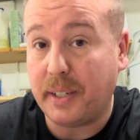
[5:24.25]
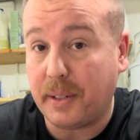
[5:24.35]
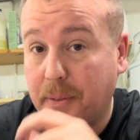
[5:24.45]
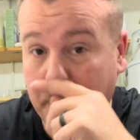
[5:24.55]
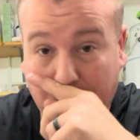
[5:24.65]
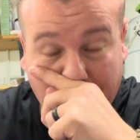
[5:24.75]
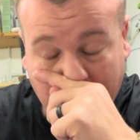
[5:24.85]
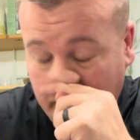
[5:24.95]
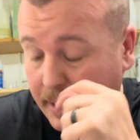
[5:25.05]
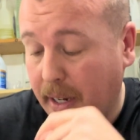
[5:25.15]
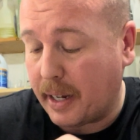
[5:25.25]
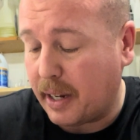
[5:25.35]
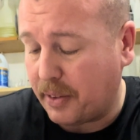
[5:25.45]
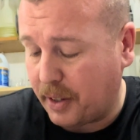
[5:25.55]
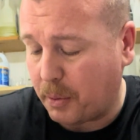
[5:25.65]
out.
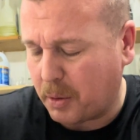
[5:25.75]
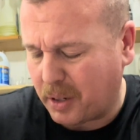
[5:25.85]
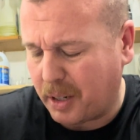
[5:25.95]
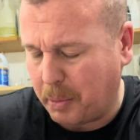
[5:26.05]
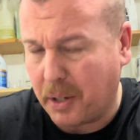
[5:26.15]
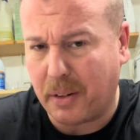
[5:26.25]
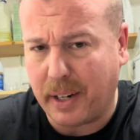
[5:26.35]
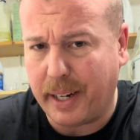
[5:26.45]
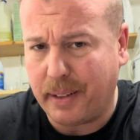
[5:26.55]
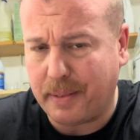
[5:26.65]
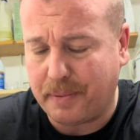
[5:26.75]
I think we're going to be all right.